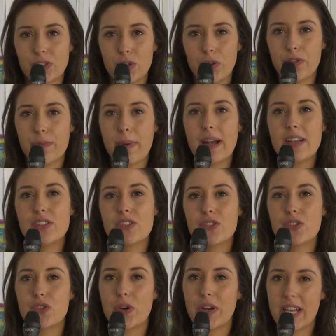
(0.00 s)
all from
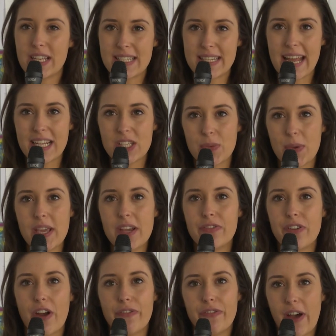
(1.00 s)
us. Join us next week
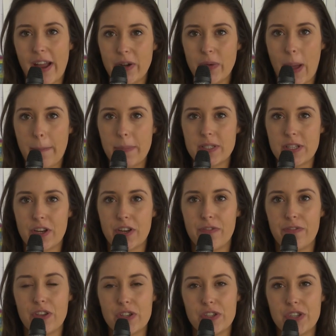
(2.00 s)
for our final episode of
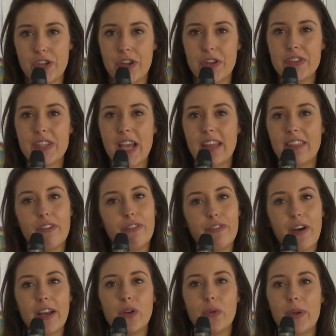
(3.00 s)
Fuse News and the
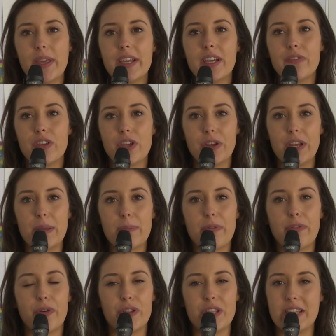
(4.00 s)
final week of uni
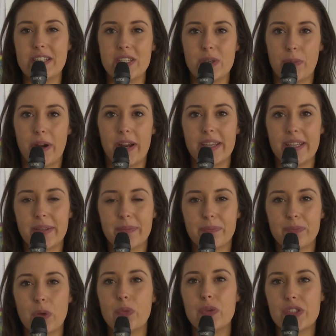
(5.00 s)
before the Easter break.
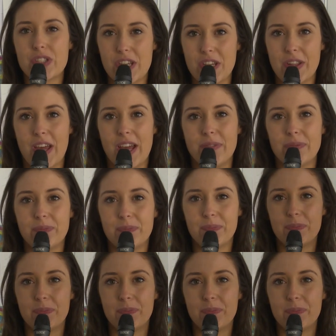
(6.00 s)
We'll see you then.